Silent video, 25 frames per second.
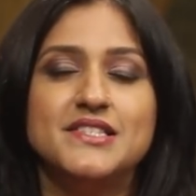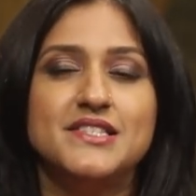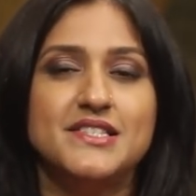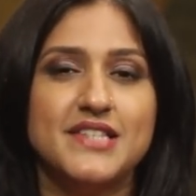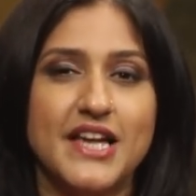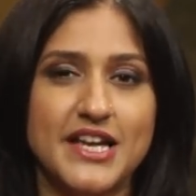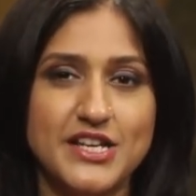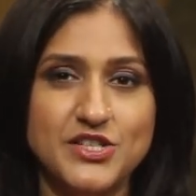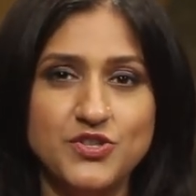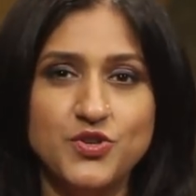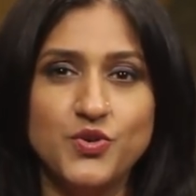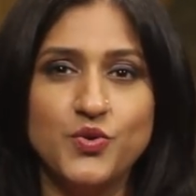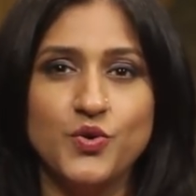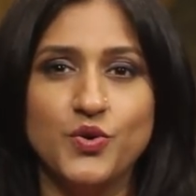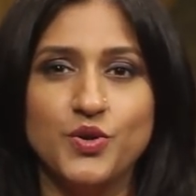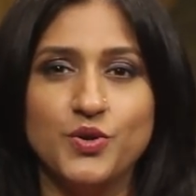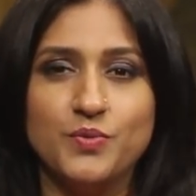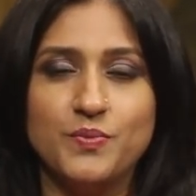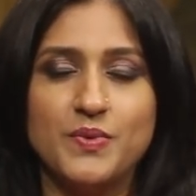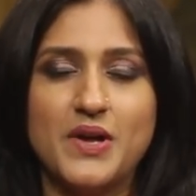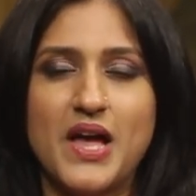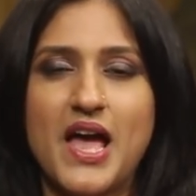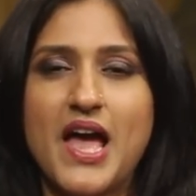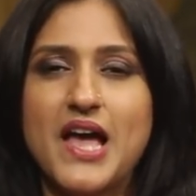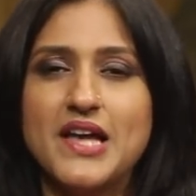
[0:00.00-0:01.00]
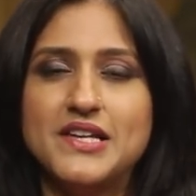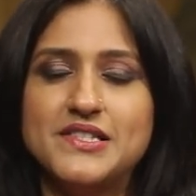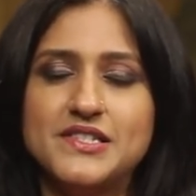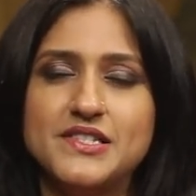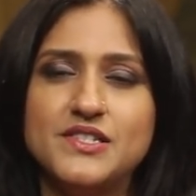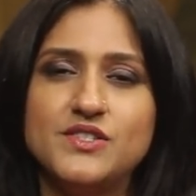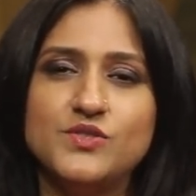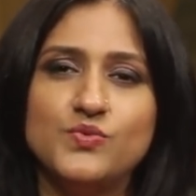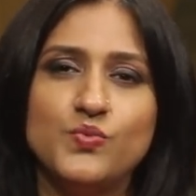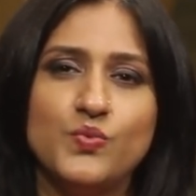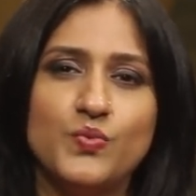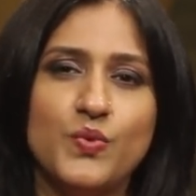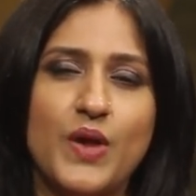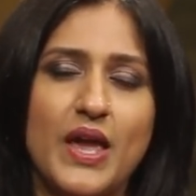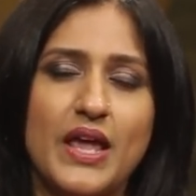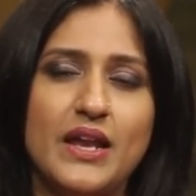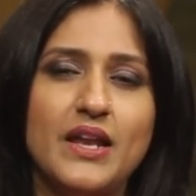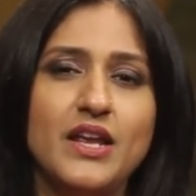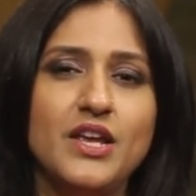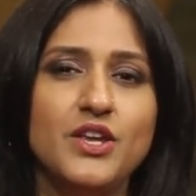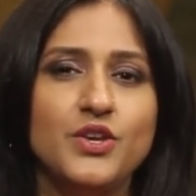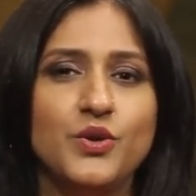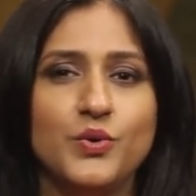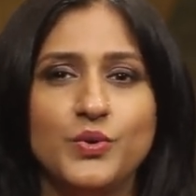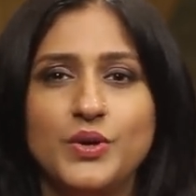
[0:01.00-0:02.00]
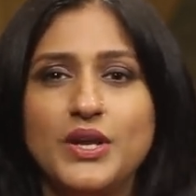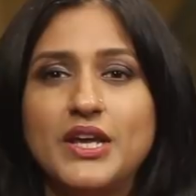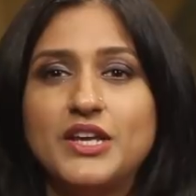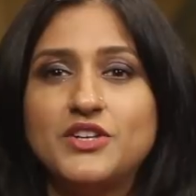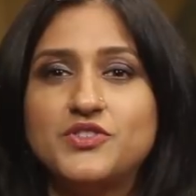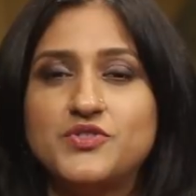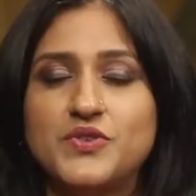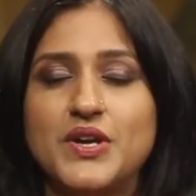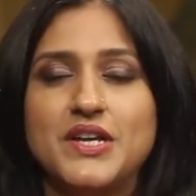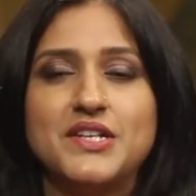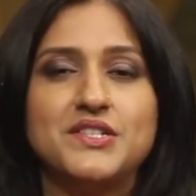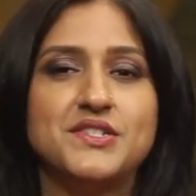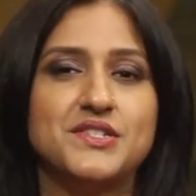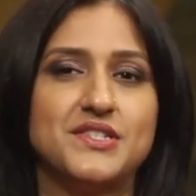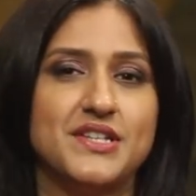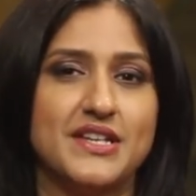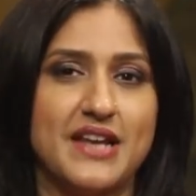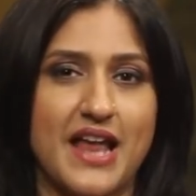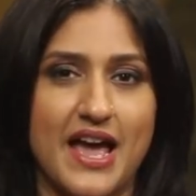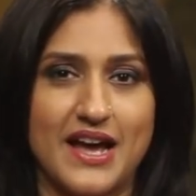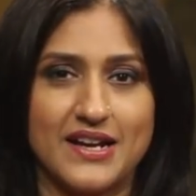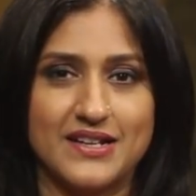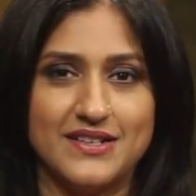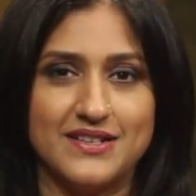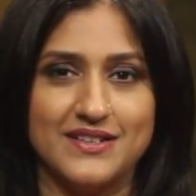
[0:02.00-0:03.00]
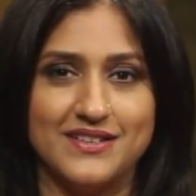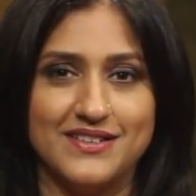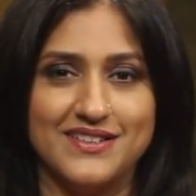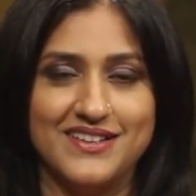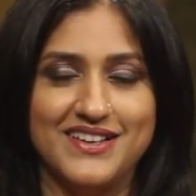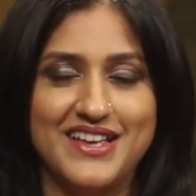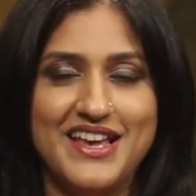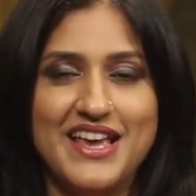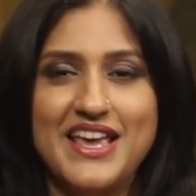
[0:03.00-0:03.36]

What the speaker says: Saiju Kurup has this very unique trait as an actor.